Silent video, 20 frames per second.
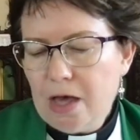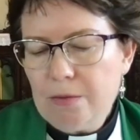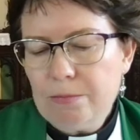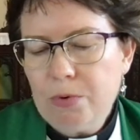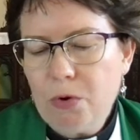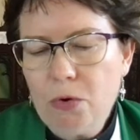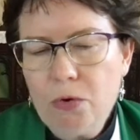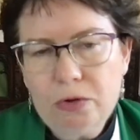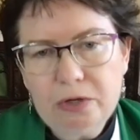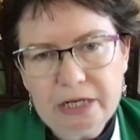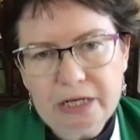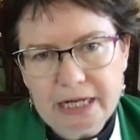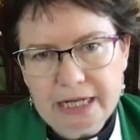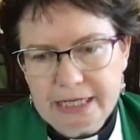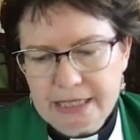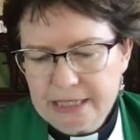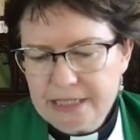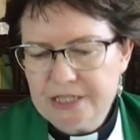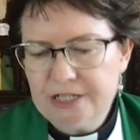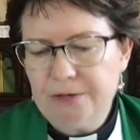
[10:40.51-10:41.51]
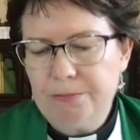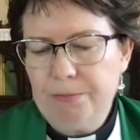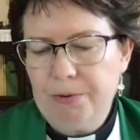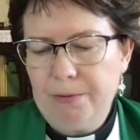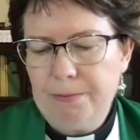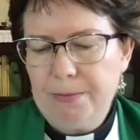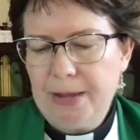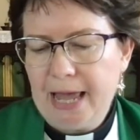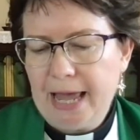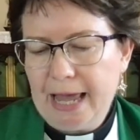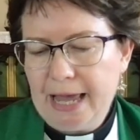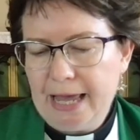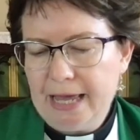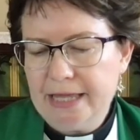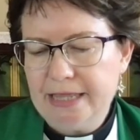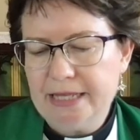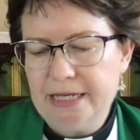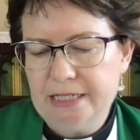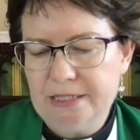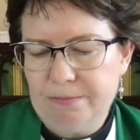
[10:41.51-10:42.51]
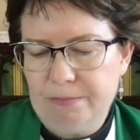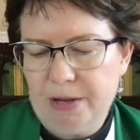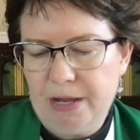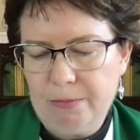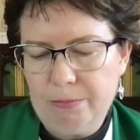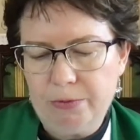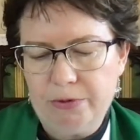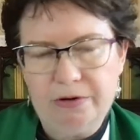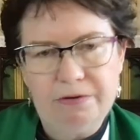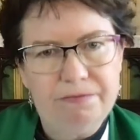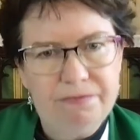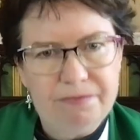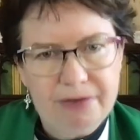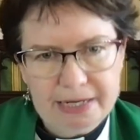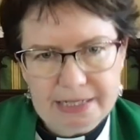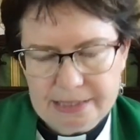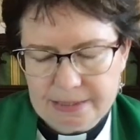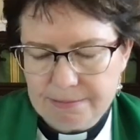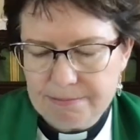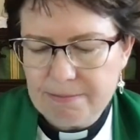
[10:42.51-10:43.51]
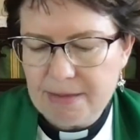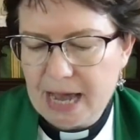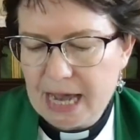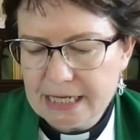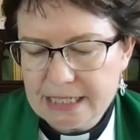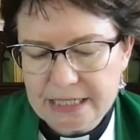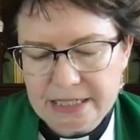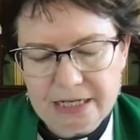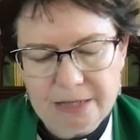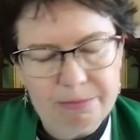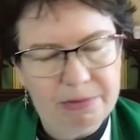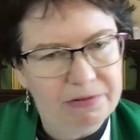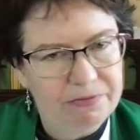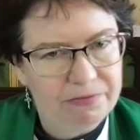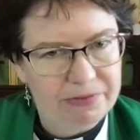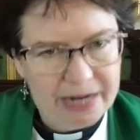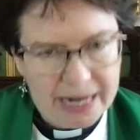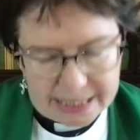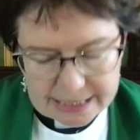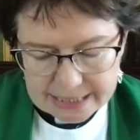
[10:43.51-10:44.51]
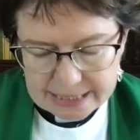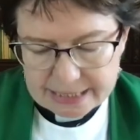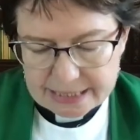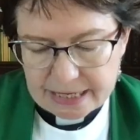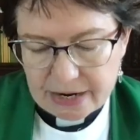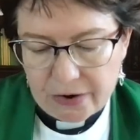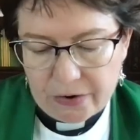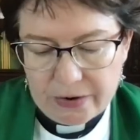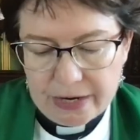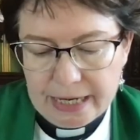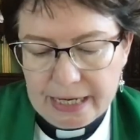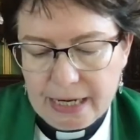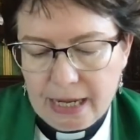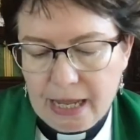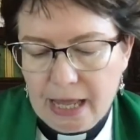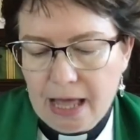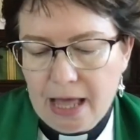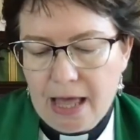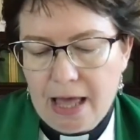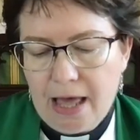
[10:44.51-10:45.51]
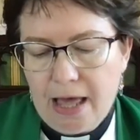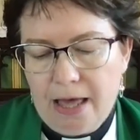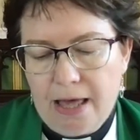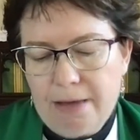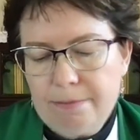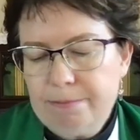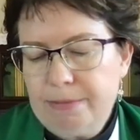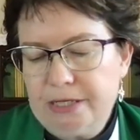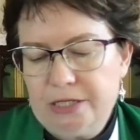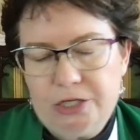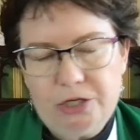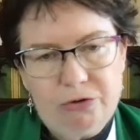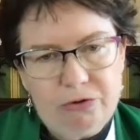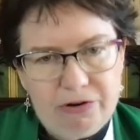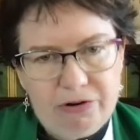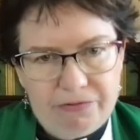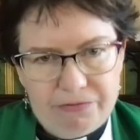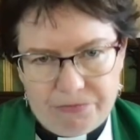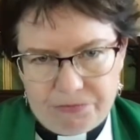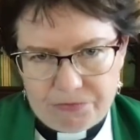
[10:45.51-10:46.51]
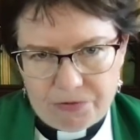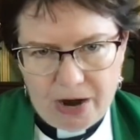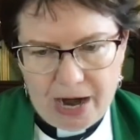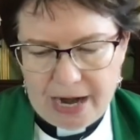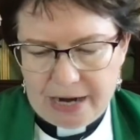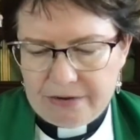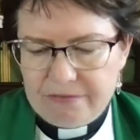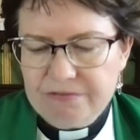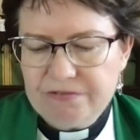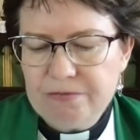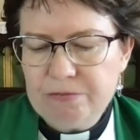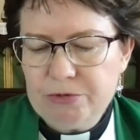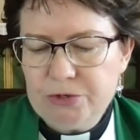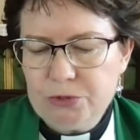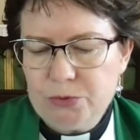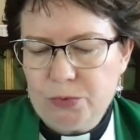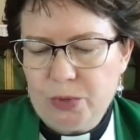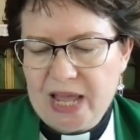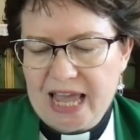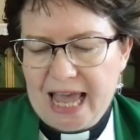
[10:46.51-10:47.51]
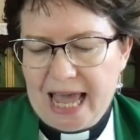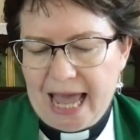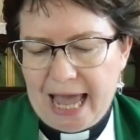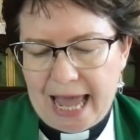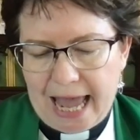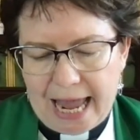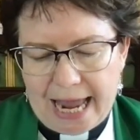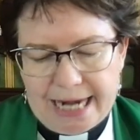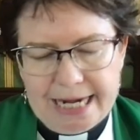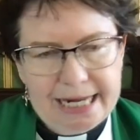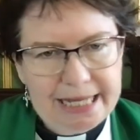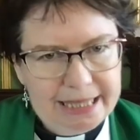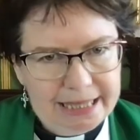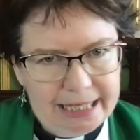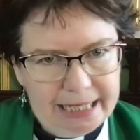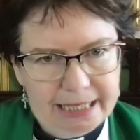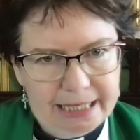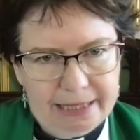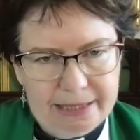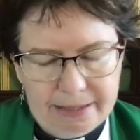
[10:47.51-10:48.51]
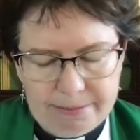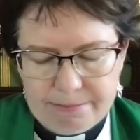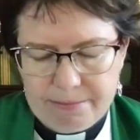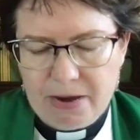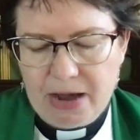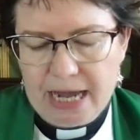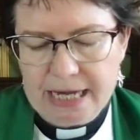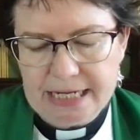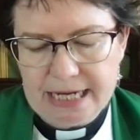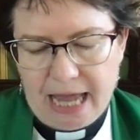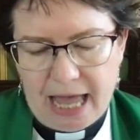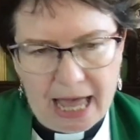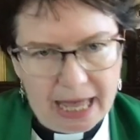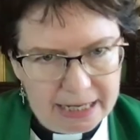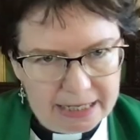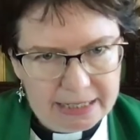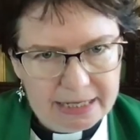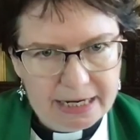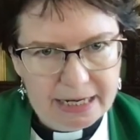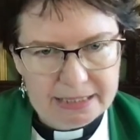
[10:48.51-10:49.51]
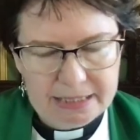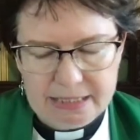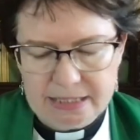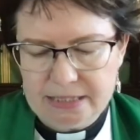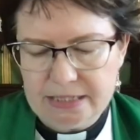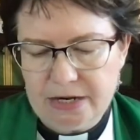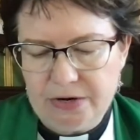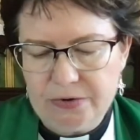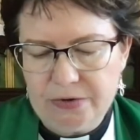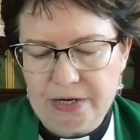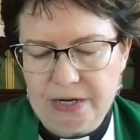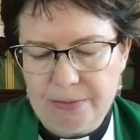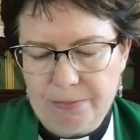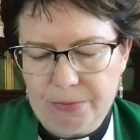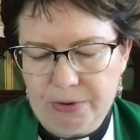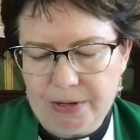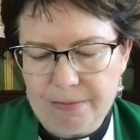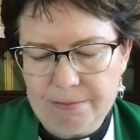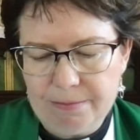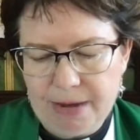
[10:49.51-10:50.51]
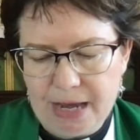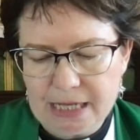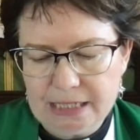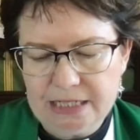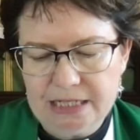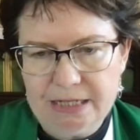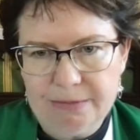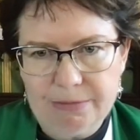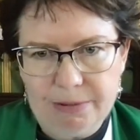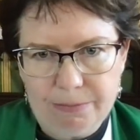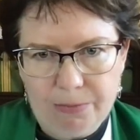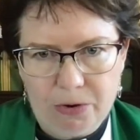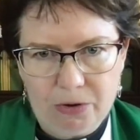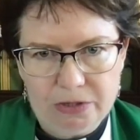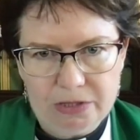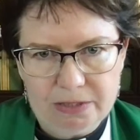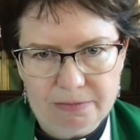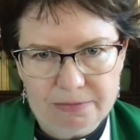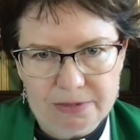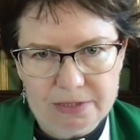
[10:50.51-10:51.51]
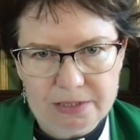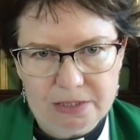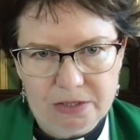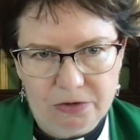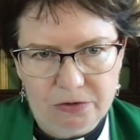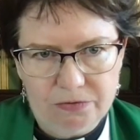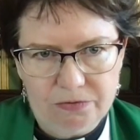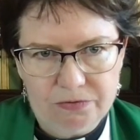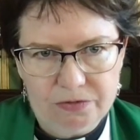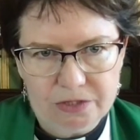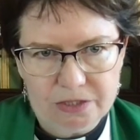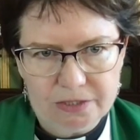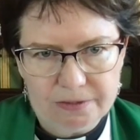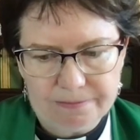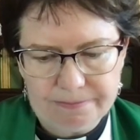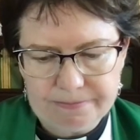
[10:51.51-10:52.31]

Paul needed to prepare these people to face martyrdom if necessary, but to refrain from doing anything that might unnecessarily bring martyrdom upon themselves.